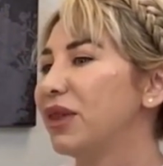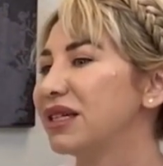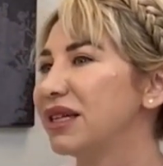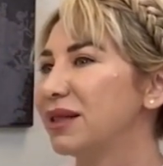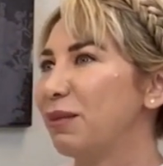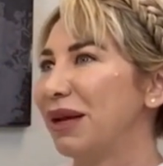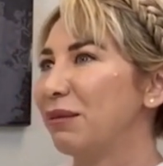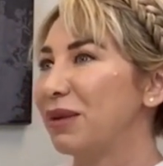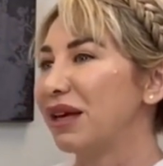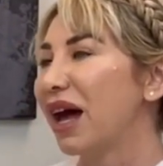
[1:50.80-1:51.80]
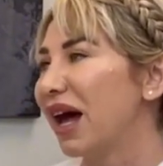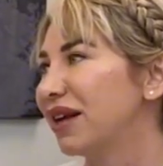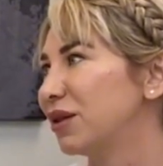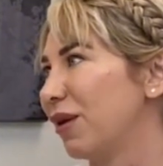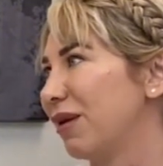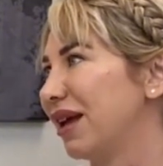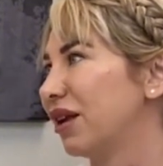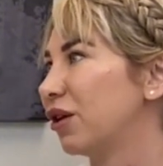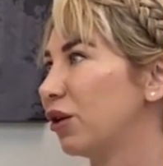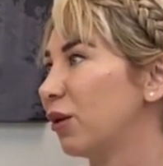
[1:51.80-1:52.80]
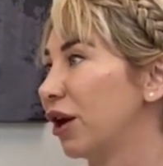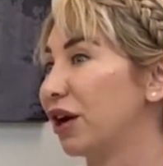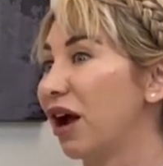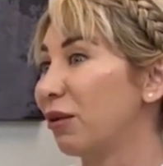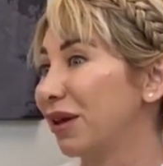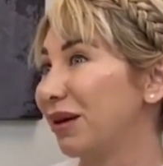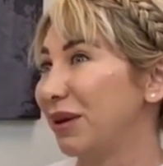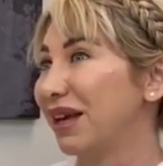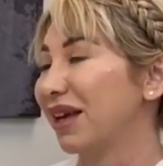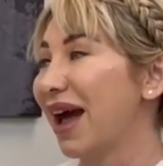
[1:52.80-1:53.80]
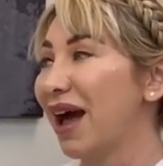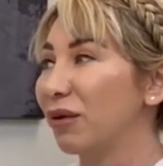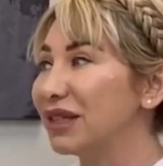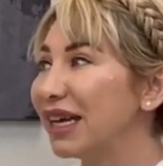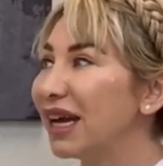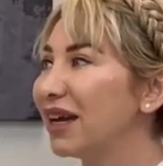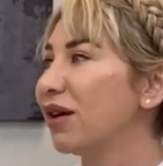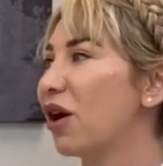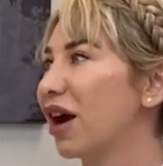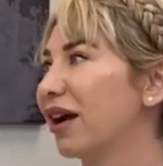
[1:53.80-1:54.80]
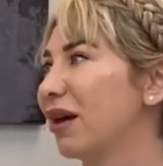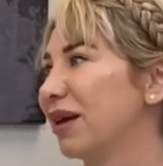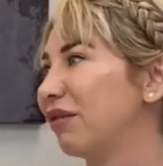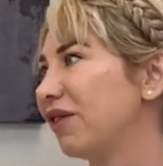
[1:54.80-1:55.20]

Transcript: This has been because women who are not really being counted are coming